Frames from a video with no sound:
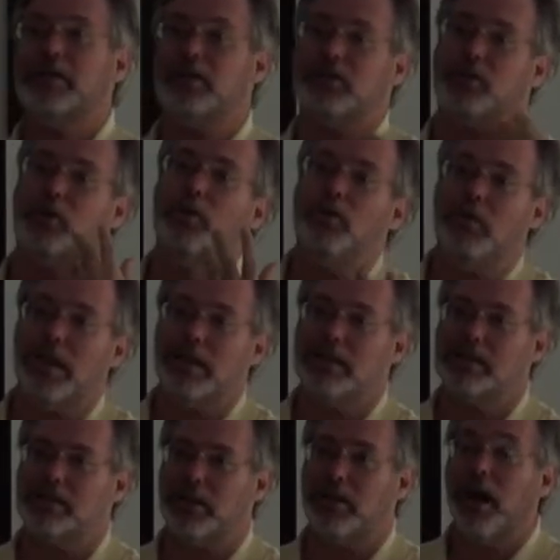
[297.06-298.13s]
to do
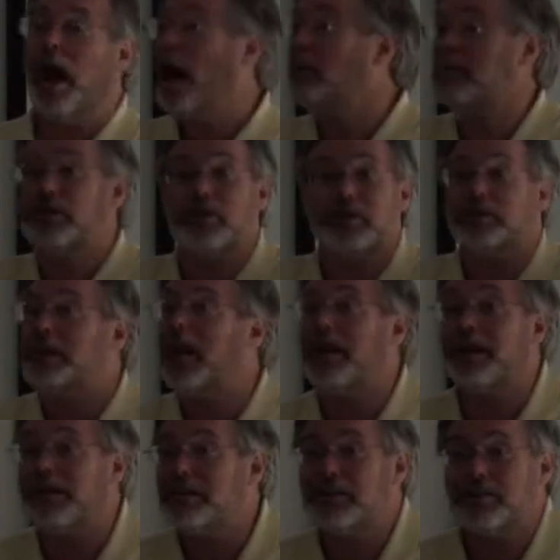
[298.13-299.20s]
this, so I'm just going to
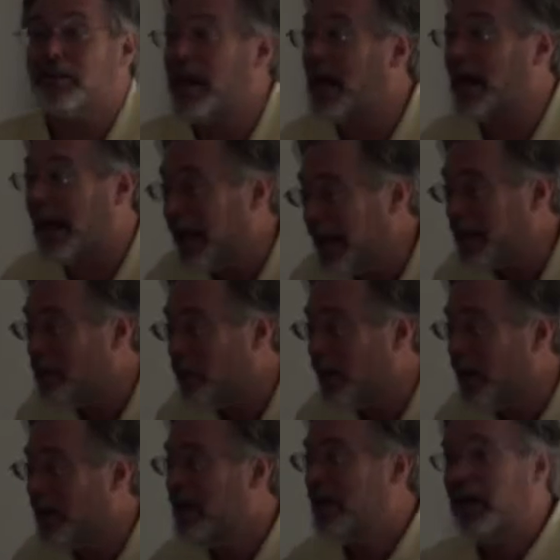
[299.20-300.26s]
take Savannah
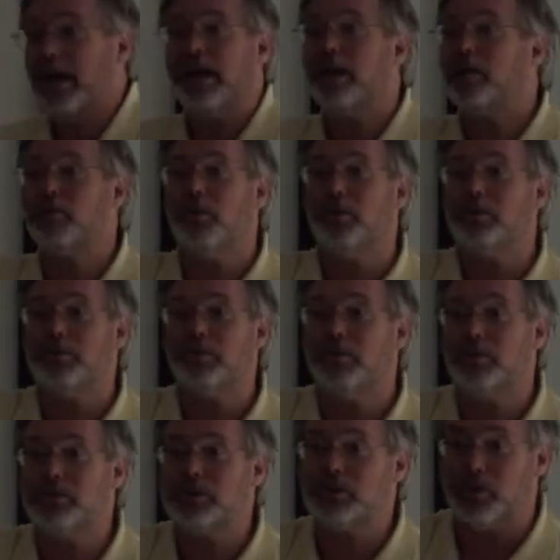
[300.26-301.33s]
anyway, and
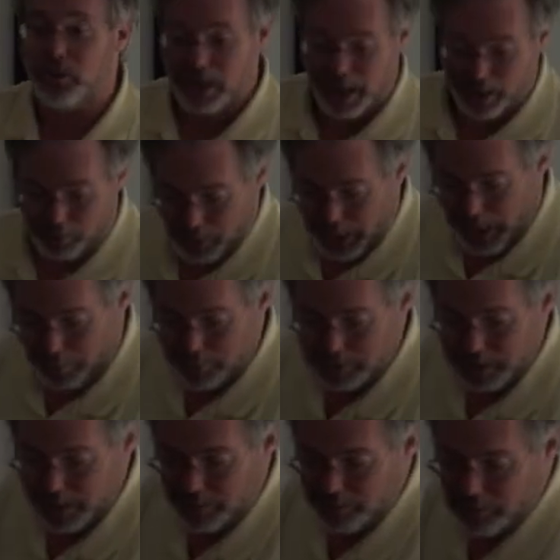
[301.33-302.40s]
we'll sort out what
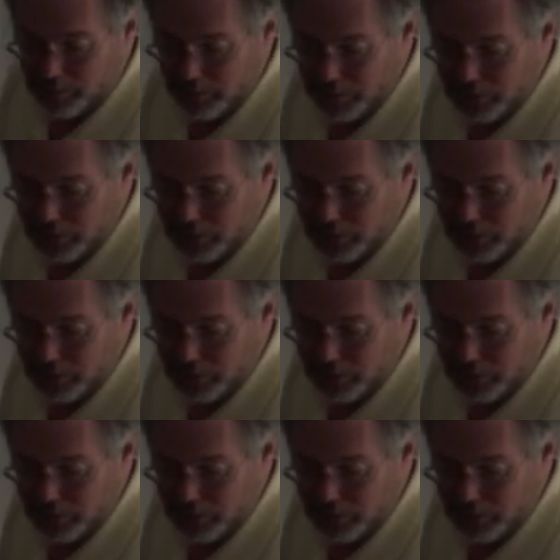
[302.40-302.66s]
happens afterwards.